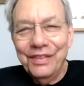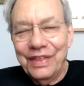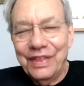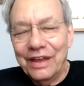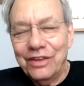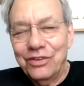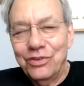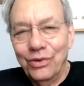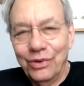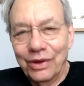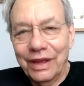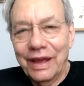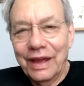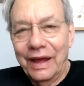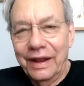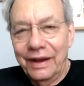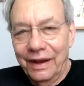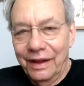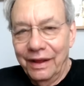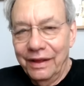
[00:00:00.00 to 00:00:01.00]
Thank you
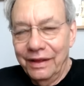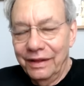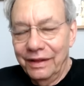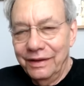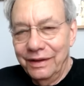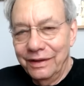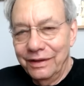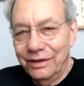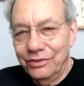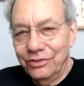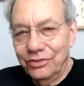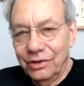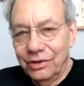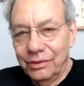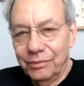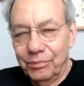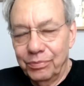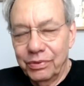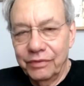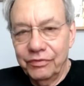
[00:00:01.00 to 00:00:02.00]
again. And it is
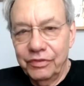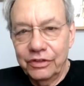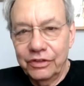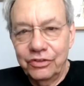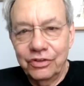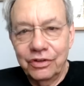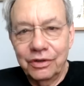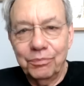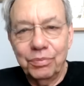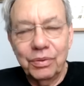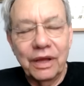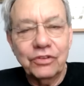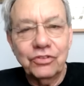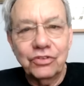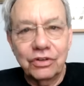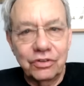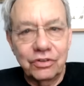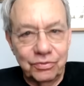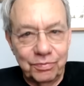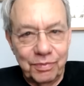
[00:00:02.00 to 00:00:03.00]
a privilege and a
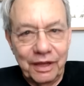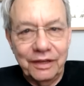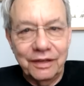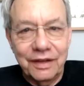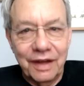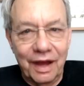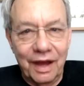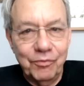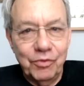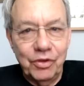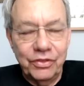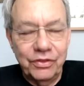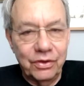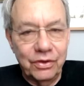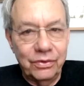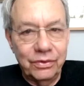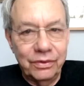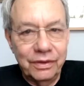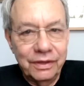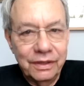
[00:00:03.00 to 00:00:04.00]
pleasure to spend time with
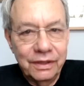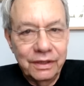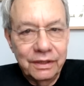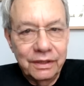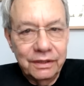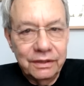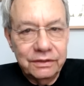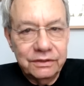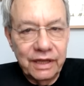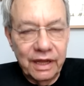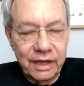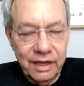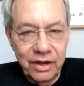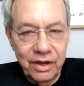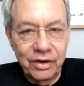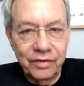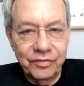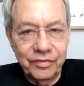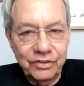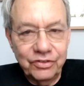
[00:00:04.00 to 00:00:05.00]
you. Take
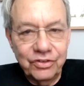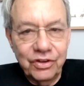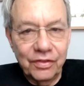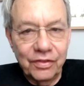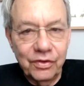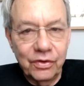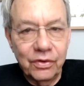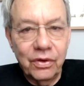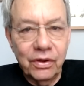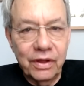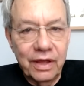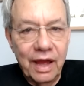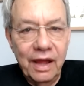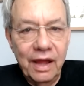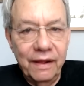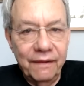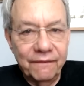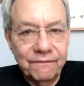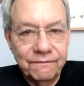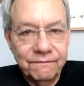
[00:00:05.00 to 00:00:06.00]
care of each other,
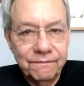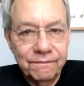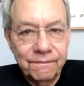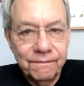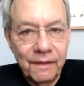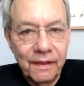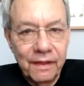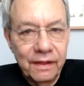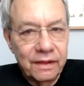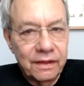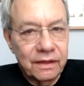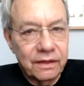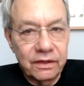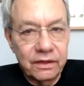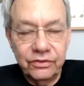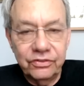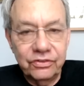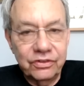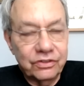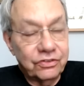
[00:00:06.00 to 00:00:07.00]
okay?
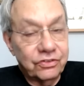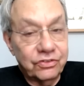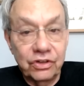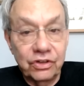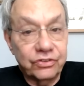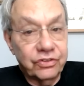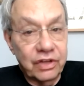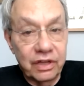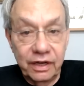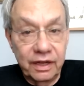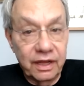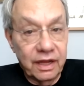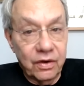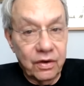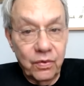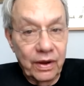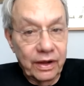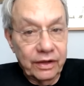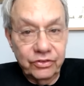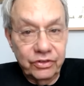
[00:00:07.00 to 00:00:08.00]
Because it's just going to
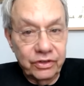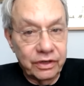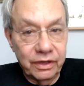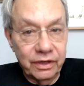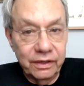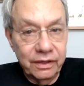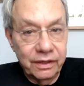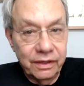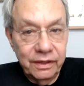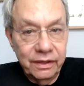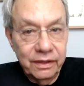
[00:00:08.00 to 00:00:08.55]
get crazier.